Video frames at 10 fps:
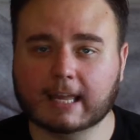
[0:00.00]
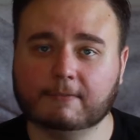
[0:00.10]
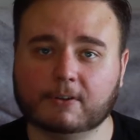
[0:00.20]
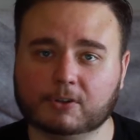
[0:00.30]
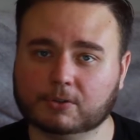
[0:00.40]

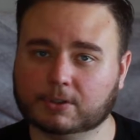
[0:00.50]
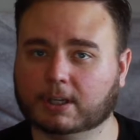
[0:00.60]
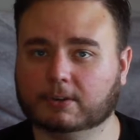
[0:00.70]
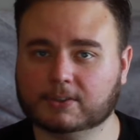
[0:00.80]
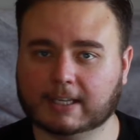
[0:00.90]
If you choose to
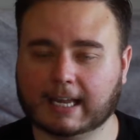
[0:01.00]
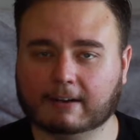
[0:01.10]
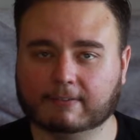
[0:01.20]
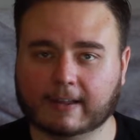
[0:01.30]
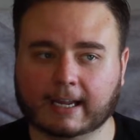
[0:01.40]
go to the
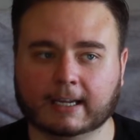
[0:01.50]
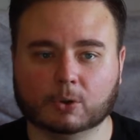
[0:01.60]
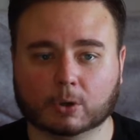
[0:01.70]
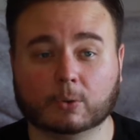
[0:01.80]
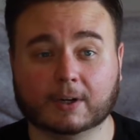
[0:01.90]
cafe,
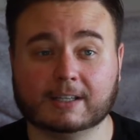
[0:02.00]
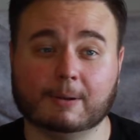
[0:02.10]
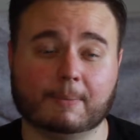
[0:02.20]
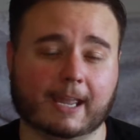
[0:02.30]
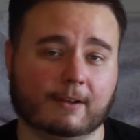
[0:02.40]
you're going to
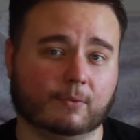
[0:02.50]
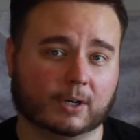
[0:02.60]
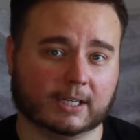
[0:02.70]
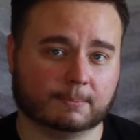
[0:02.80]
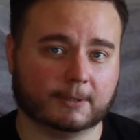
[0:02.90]
be paying for
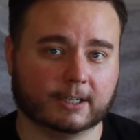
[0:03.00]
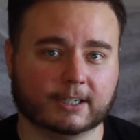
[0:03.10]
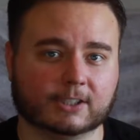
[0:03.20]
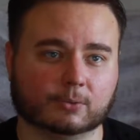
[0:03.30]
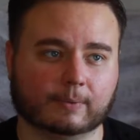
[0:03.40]
an
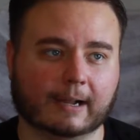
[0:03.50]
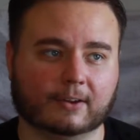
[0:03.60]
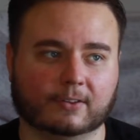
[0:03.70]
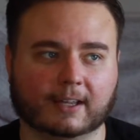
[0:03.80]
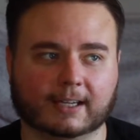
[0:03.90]
experience
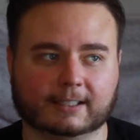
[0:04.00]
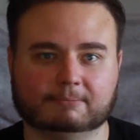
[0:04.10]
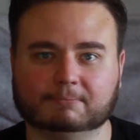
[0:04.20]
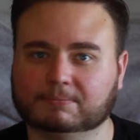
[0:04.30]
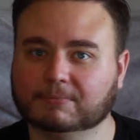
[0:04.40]
rather
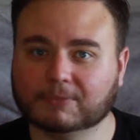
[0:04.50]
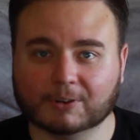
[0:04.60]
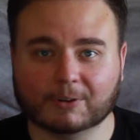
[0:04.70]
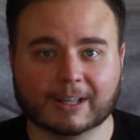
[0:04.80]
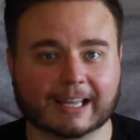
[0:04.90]
than
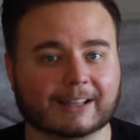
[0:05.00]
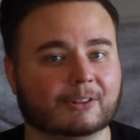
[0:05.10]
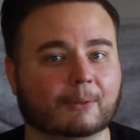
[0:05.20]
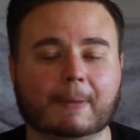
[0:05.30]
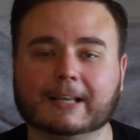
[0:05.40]

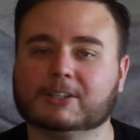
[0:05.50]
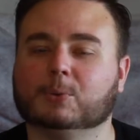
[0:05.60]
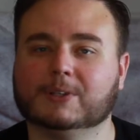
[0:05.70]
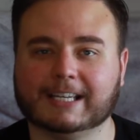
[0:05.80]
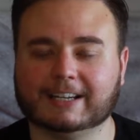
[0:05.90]
the best
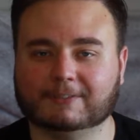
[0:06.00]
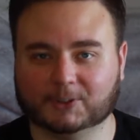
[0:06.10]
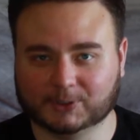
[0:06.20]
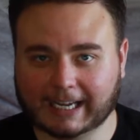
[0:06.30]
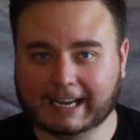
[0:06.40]
cuisine of
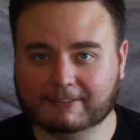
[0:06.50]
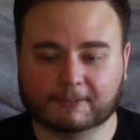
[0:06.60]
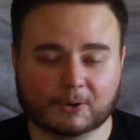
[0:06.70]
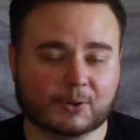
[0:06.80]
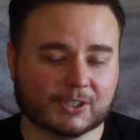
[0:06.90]
your life.
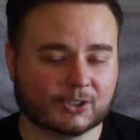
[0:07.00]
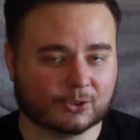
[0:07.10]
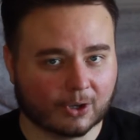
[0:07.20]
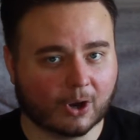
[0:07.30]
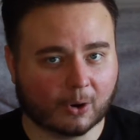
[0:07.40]
The food is
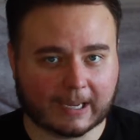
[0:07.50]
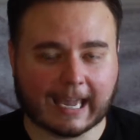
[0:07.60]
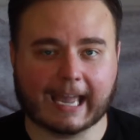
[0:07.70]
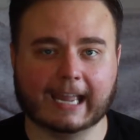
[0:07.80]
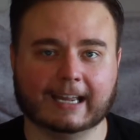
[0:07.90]

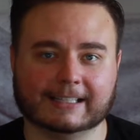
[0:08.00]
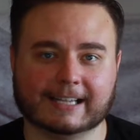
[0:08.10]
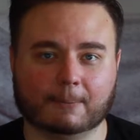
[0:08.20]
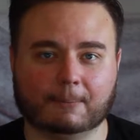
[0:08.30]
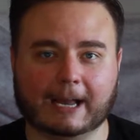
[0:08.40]
okay, it's
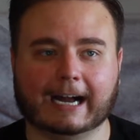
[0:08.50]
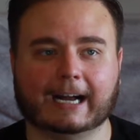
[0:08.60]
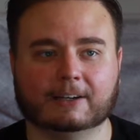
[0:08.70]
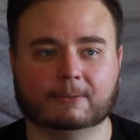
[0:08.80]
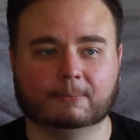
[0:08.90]
not
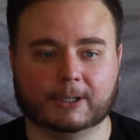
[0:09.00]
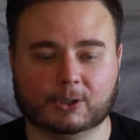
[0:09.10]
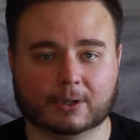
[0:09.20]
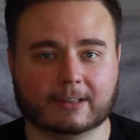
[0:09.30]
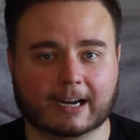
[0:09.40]
bad, but
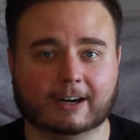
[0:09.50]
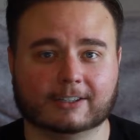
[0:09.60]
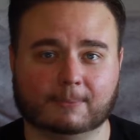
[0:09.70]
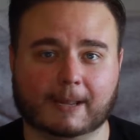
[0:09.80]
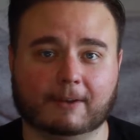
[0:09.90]
you're there
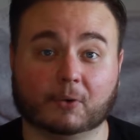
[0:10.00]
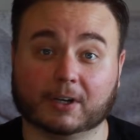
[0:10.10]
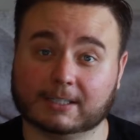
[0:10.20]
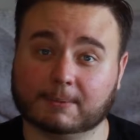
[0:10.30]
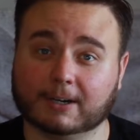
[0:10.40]
to pay for
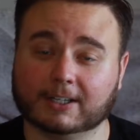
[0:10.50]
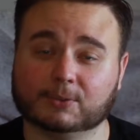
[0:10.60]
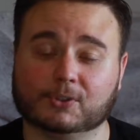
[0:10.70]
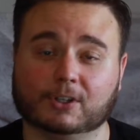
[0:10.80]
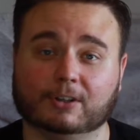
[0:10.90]
an
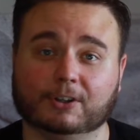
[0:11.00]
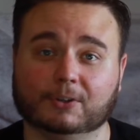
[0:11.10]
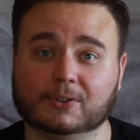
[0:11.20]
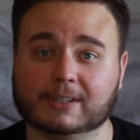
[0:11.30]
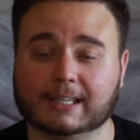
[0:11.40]
experience which
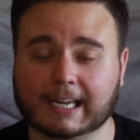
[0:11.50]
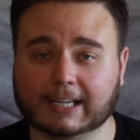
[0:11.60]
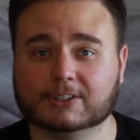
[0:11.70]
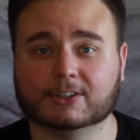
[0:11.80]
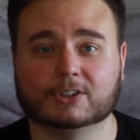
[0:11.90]
includes the
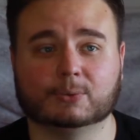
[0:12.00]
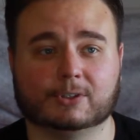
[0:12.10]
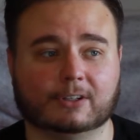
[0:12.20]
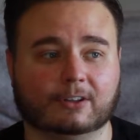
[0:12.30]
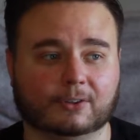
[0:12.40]
dancers,
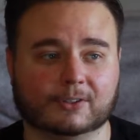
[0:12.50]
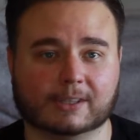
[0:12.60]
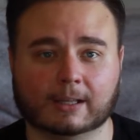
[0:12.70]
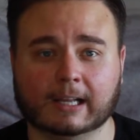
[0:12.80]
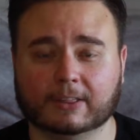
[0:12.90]
which includes
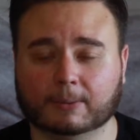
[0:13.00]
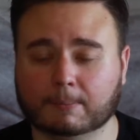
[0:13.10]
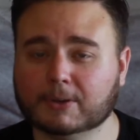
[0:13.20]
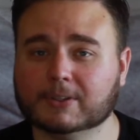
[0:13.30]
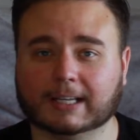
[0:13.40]
the
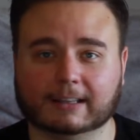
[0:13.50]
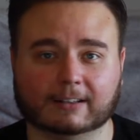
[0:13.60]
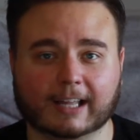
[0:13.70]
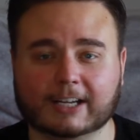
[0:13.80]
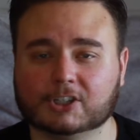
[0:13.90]
music and the
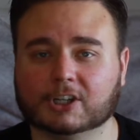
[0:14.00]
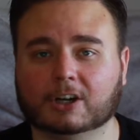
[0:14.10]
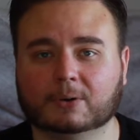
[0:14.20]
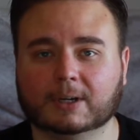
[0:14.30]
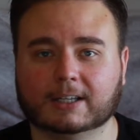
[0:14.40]
light
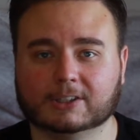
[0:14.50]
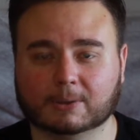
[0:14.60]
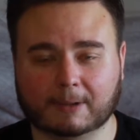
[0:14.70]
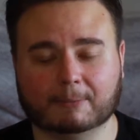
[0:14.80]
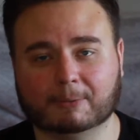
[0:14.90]
show,
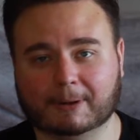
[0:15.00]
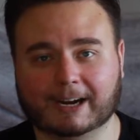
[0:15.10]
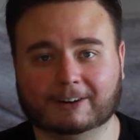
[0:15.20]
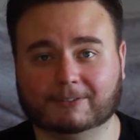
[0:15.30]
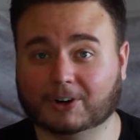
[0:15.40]
so be
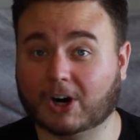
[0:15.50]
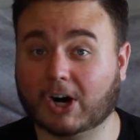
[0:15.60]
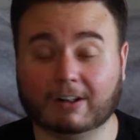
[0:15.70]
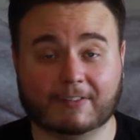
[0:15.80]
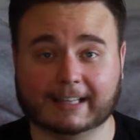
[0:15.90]
prepared for
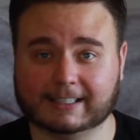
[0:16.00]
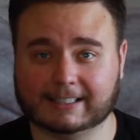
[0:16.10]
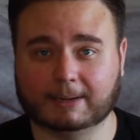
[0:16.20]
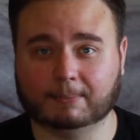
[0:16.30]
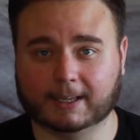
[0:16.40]
all of that to
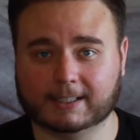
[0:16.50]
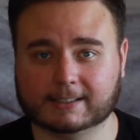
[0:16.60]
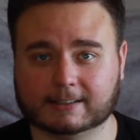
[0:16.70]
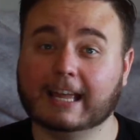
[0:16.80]
take place.